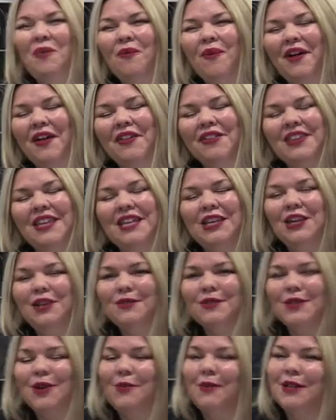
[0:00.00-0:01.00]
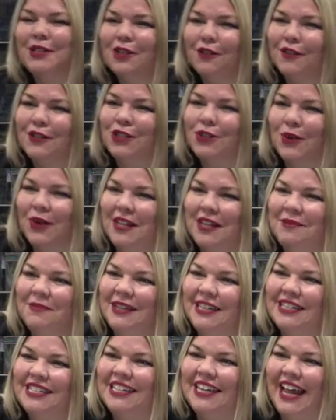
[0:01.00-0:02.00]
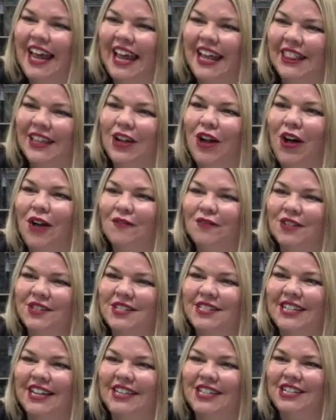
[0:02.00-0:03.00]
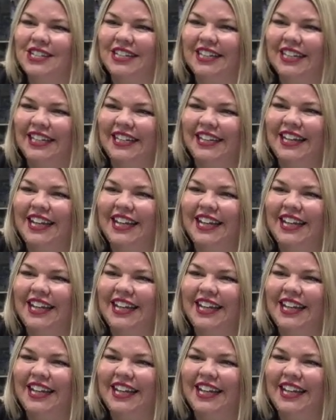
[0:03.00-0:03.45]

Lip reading: Well, thank you so much for joining me today in the conversation.